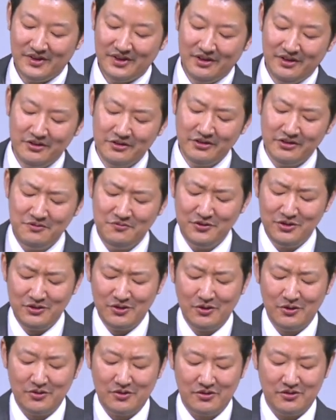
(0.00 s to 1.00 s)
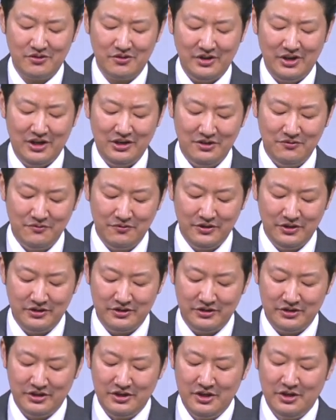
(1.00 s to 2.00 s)
So if you know, and if you,
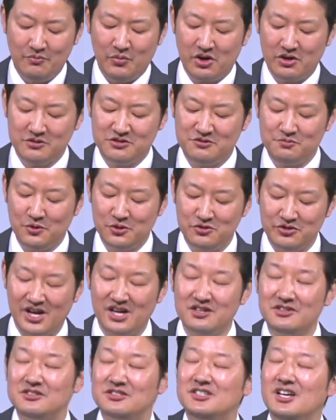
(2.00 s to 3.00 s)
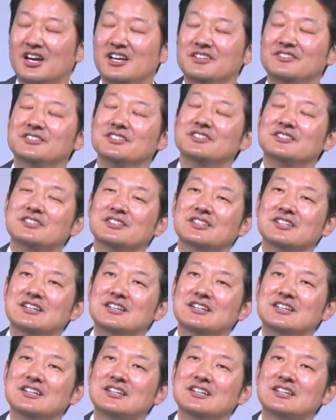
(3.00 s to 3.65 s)
part of spiritual exercise is